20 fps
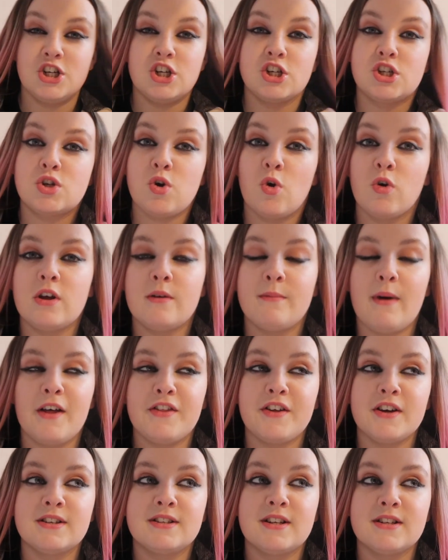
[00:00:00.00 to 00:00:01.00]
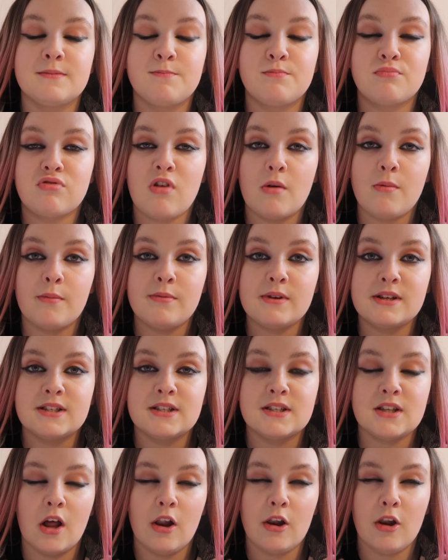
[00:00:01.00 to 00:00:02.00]
just talking about things that probably
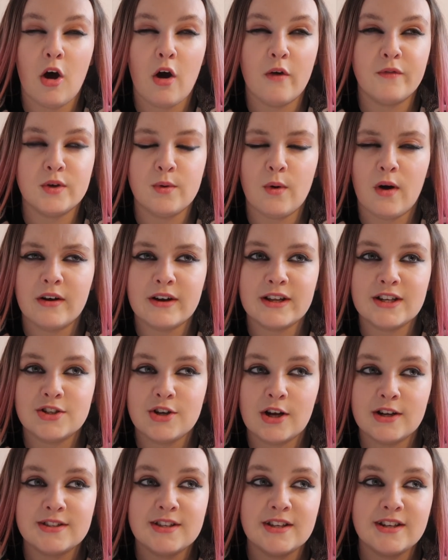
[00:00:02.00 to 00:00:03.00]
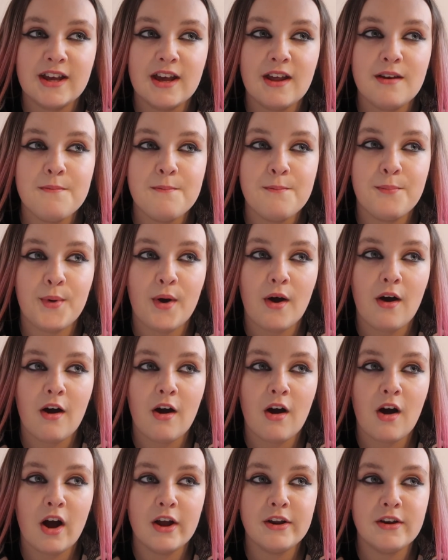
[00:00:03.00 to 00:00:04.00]
a lot of you aren't interested in,
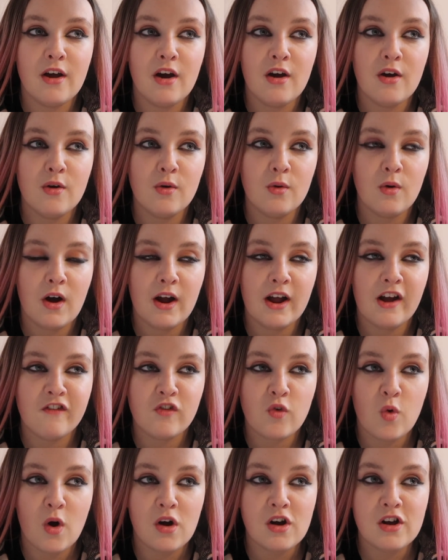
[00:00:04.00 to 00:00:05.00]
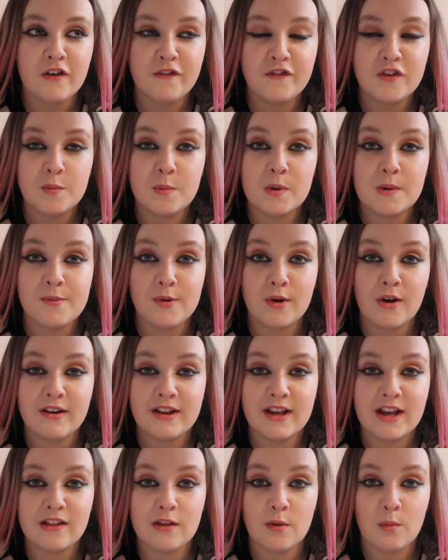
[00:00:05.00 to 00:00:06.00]
but I know I have quite a few people on
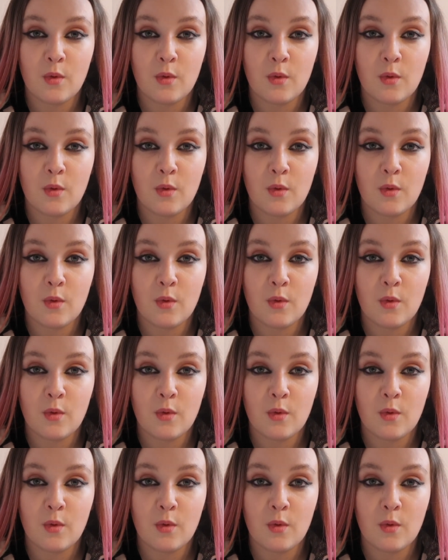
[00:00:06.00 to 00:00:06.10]
here that